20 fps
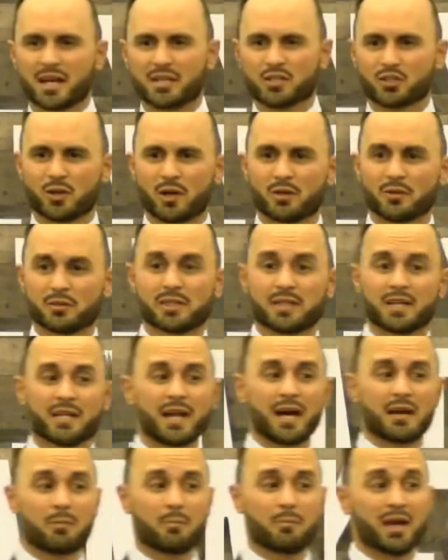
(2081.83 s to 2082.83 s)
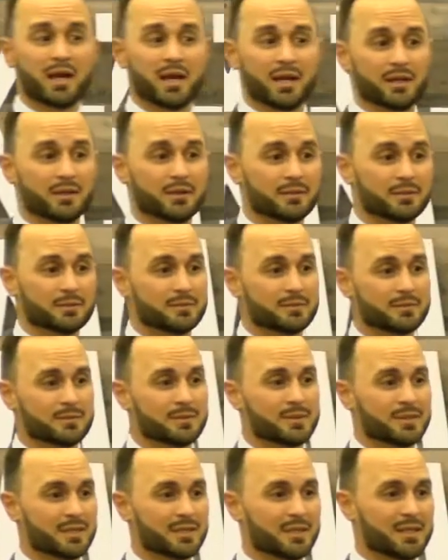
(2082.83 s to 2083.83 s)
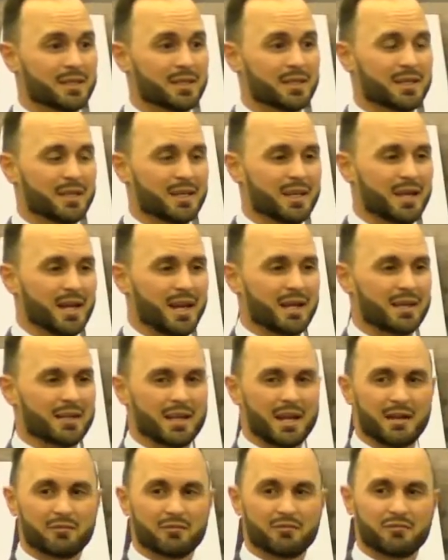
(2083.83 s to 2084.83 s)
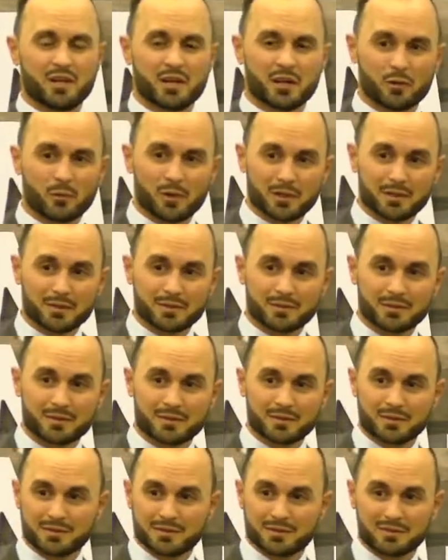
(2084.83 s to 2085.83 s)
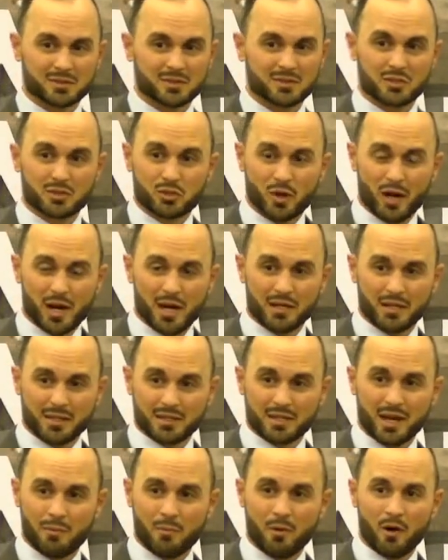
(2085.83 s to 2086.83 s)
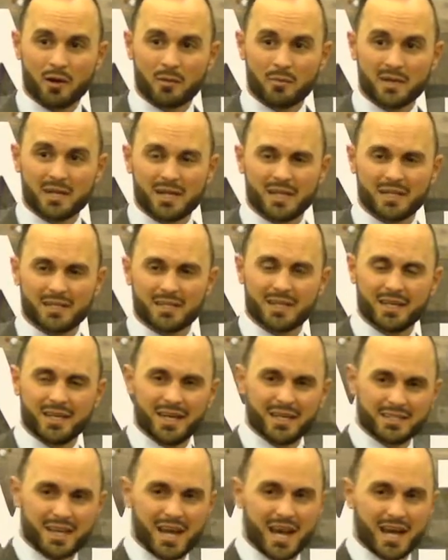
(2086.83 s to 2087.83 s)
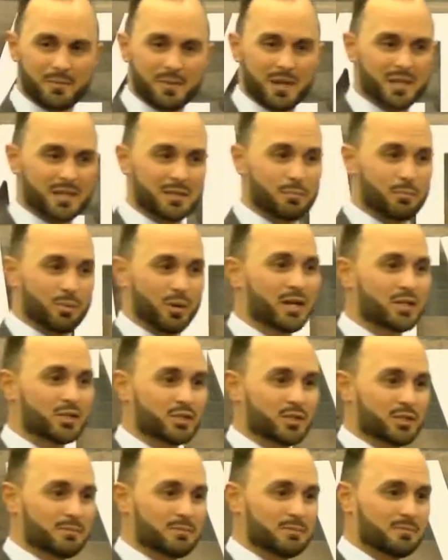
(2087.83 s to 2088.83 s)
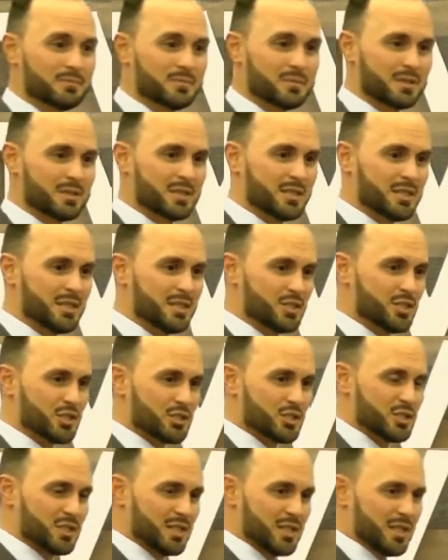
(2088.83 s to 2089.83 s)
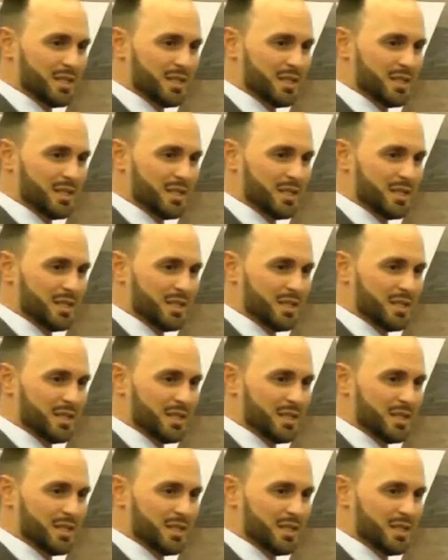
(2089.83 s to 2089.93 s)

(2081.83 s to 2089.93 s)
I struggled to get out of bed. And fear would try to come on me and attack me in depression. And just...